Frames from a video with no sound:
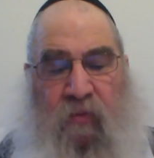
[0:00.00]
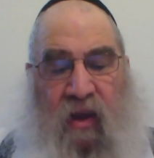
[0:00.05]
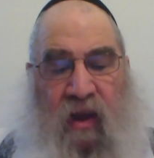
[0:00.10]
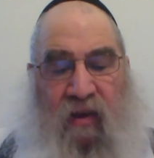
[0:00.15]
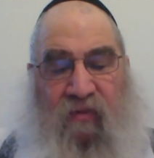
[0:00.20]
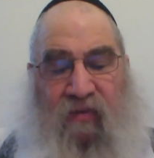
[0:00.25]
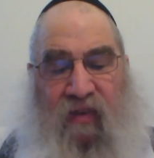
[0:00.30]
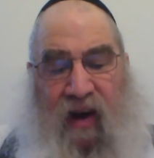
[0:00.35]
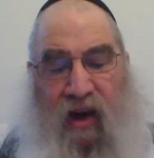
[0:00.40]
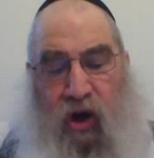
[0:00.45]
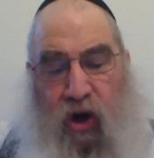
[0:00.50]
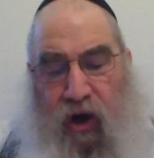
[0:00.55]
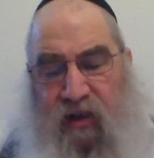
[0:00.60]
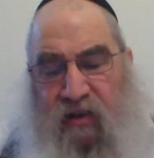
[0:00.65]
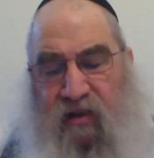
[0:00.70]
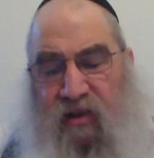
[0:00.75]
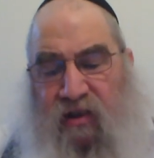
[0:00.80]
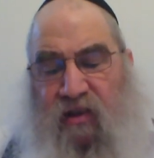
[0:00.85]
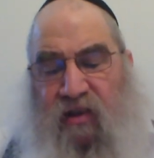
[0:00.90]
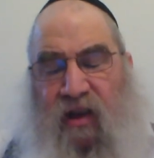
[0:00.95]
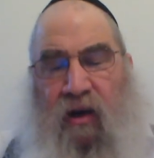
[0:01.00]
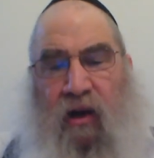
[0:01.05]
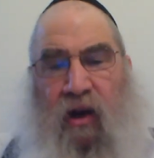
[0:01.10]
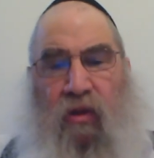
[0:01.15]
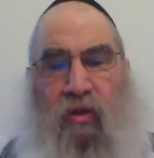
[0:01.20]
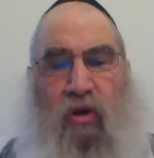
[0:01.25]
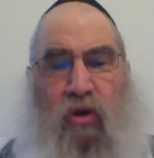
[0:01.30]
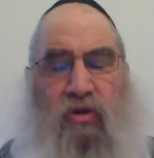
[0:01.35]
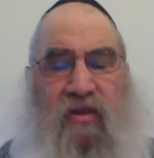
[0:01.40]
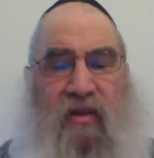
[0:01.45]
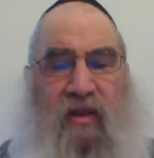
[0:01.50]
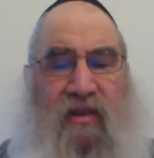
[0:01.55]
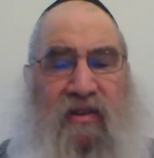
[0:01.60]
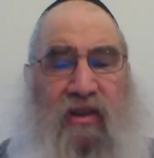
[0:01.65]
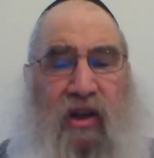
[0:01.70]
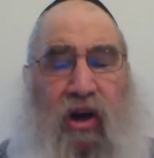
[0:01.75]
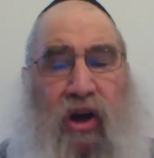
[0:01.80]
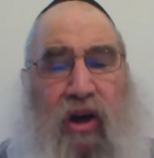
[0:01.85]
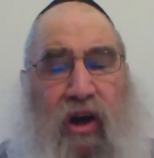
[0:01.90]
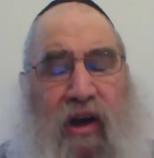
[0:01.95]
And v'chaytzesin, and those things
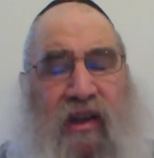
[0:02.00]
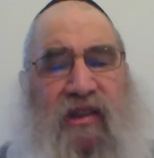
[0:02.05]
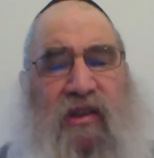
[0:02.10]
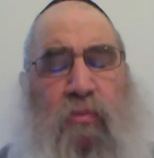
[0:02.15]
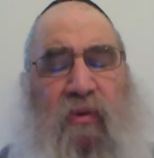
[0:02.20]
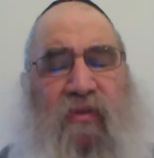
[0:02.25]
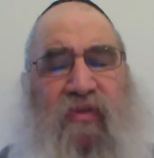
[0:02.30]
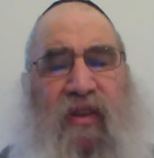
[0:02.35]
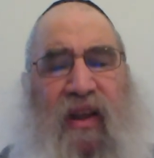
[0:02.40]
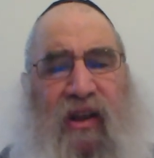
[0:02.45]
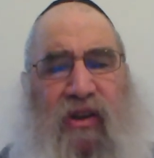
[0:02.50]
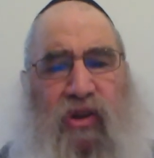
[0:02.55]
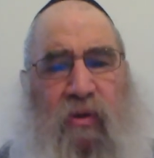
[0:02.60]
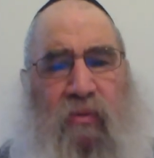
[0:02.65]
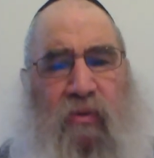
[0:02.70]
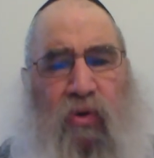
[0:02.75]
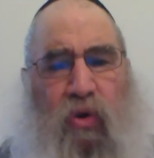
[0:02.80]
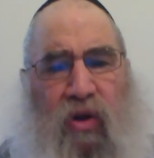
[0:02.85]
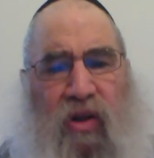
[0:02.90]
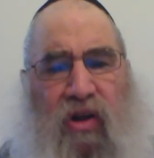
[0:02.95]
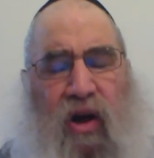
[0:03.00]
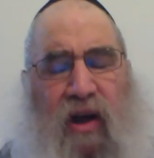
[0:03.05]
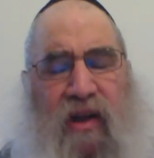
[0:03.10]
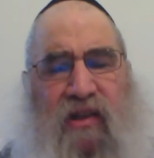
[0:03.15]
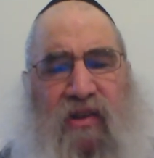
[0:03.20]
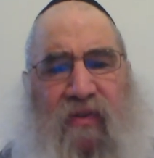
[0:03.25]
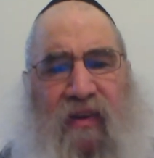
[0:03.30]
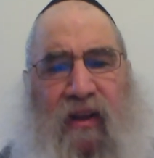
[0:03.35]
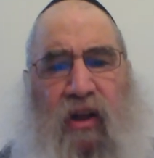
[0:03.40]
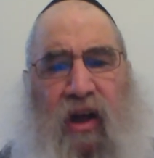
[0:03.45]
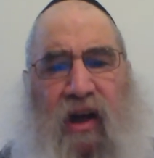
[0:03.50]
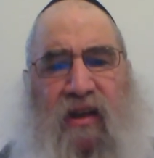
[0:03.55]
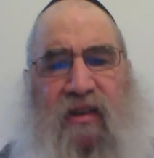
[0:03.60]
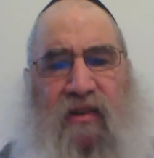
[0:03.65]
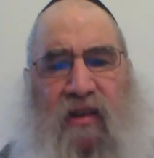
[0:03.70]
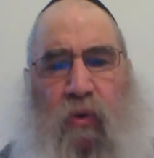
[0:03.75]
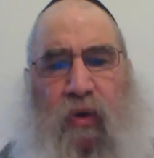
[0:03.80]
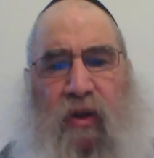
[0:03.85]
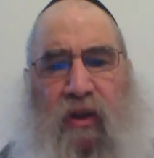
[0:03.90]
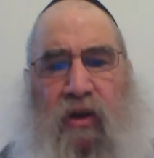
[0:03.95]
that are chaytzes b'fnei hatumah. All kinds of halachas
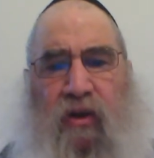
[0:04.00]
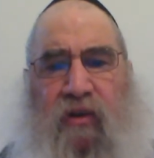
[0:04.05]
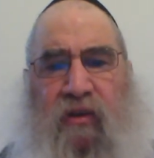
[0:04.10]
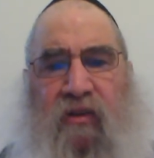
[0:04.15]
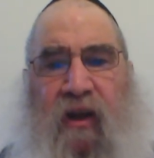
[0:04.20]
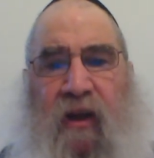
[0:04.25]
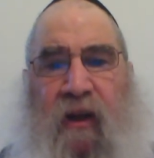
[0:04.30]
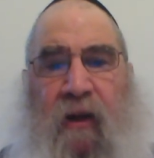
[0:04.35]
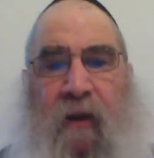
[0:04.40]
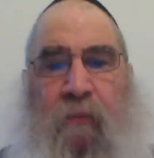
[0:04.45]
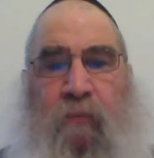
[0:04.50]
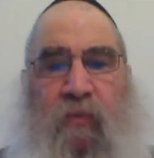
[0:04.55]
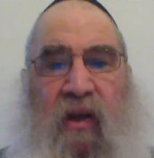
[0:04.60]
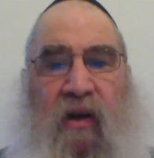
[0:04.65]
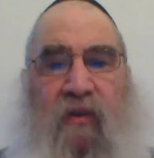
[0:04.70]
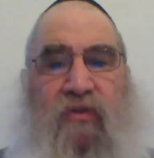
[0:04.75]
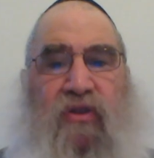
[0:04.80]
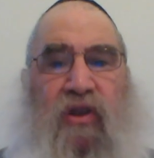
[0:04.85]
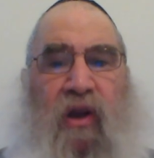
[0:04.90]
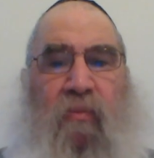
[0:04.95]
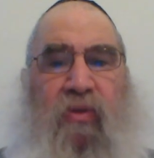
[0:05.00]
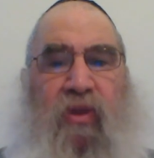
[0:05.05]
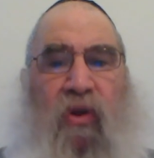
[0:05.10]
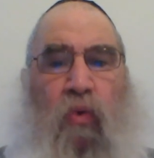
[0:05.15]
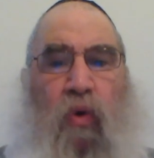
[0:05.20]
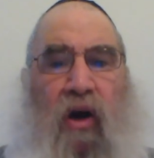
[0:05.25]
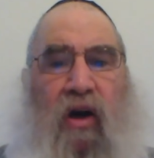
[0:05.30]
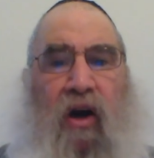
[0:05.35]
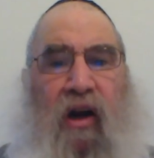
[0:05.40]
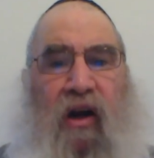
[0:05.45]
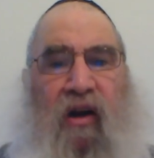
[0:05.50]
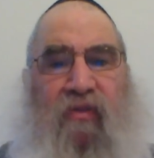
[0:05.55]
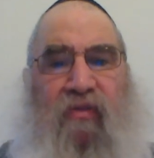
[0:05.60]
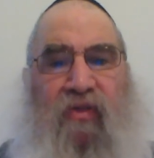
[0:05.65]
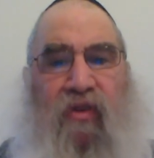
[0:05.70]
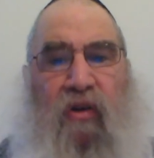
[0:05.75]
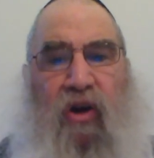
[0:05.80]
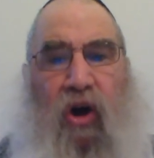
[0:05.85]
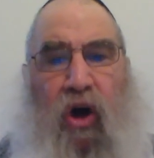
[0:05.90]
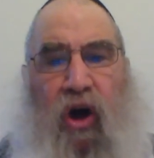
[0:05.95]
that we learned. That if something, what kind of
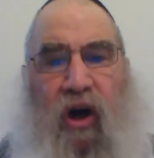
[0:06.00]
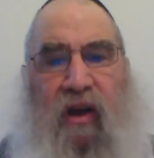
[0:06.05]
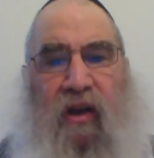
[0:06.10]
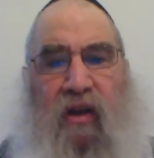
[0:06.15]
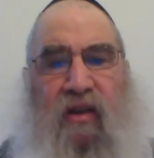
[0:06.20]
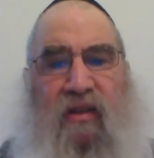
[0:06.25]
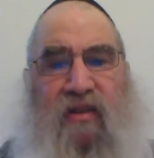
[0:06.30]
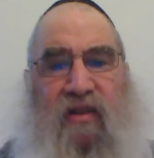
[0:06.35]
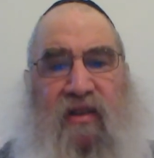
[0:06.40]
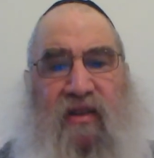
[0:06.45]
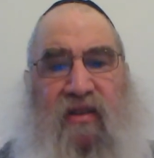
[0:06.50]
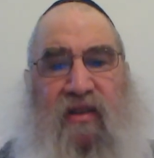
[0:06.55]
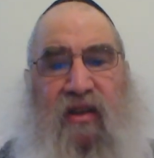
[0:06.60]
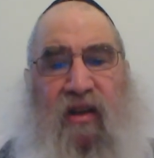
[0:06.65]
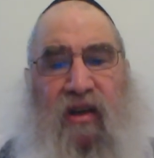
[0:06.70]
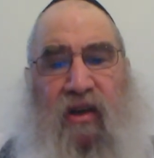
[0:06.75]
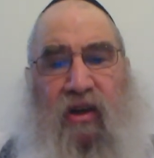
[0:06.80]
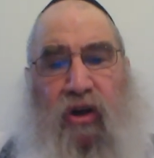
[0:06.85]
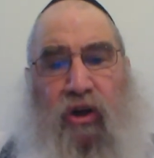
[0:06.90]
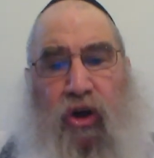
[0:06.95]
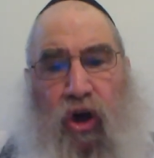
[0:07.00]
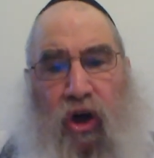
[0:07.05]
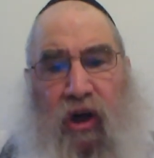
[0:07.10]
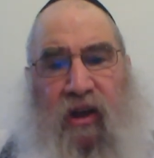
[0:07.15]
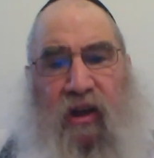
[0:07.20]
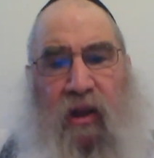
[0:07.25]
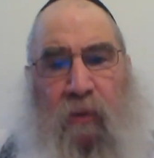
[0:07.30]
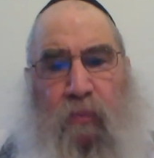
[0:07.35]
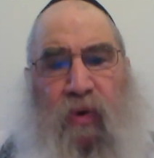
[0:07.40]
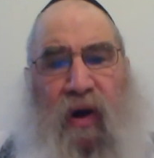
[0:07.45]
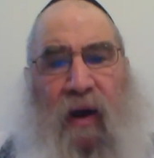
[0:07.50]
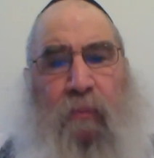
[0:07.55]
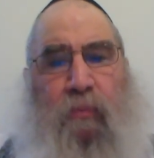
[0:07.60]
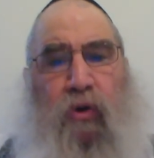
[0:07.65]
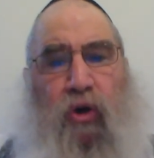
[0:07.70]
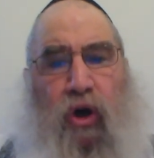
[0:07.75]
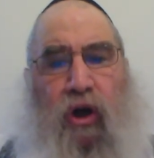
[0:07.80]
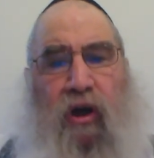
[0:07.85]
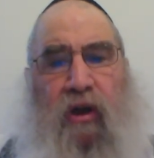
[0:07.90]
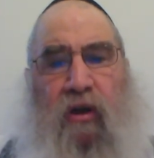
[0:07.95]
oil is considered an oil, a
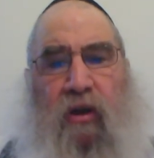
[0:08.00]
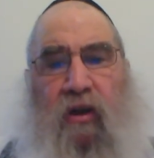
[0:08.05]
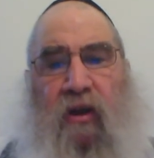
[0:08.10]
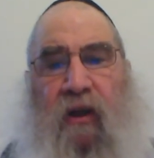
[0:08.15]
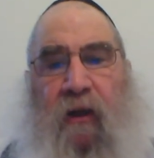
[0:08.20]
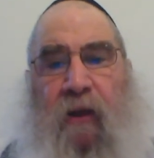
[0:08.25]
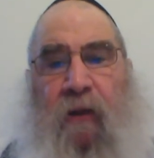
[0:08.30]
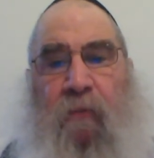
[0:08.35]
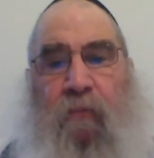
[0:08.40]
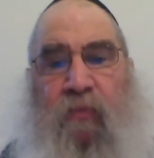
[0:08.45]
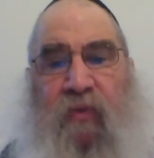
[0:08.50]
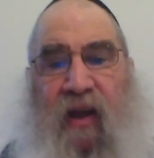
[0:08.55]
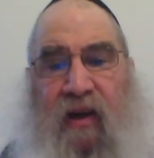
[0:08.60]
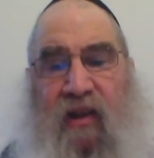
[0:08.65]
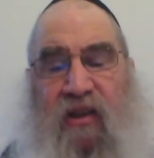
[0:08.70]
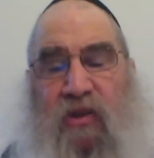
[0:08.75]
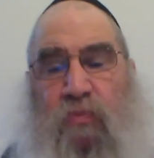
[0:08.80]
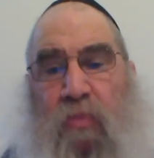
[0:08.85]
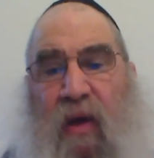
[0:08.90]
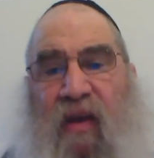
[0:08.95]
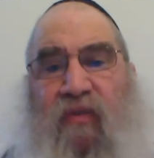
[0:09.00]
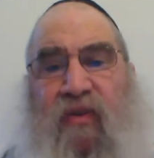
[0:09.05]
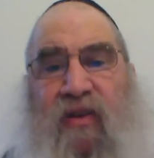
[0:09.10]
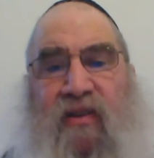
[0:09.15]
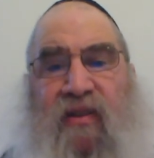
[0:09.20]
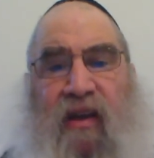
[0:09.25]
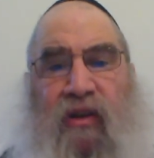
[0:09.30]
proper oil, that it's mavius